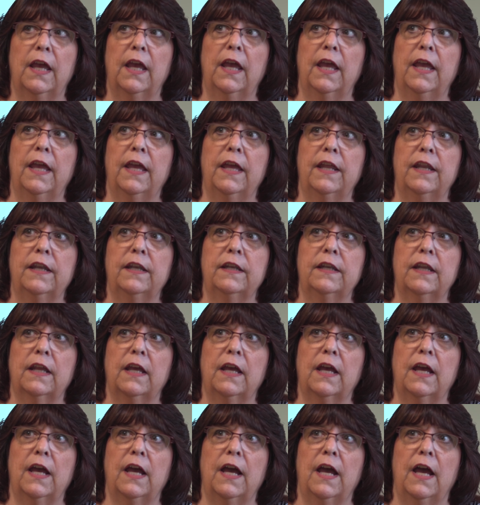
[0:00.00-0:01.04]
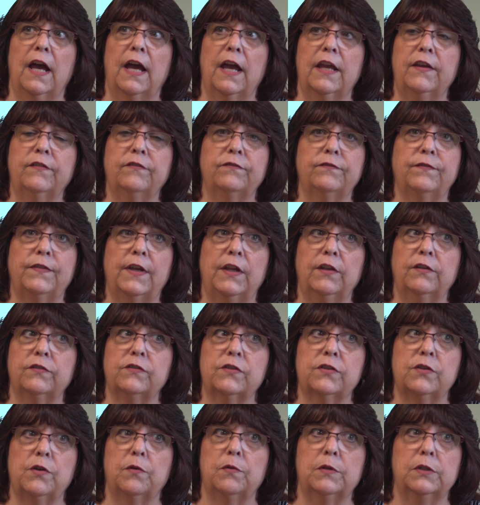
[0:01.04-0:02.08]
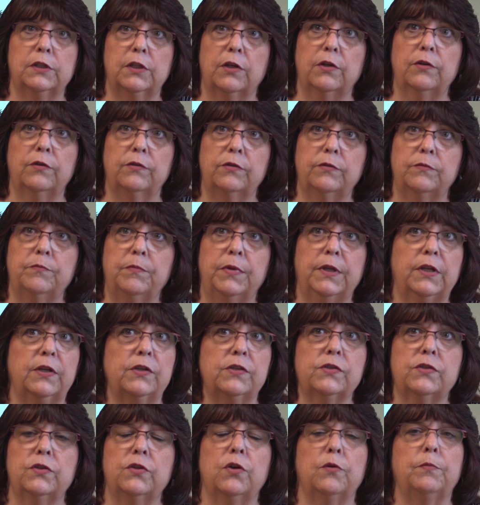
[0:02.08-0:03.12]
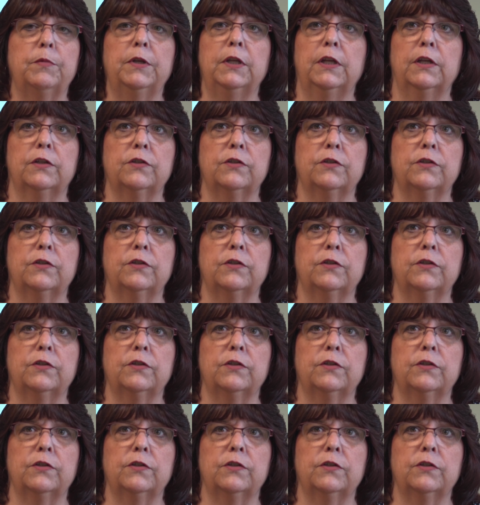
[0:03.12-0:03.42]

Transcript: and I felt so alone because nobody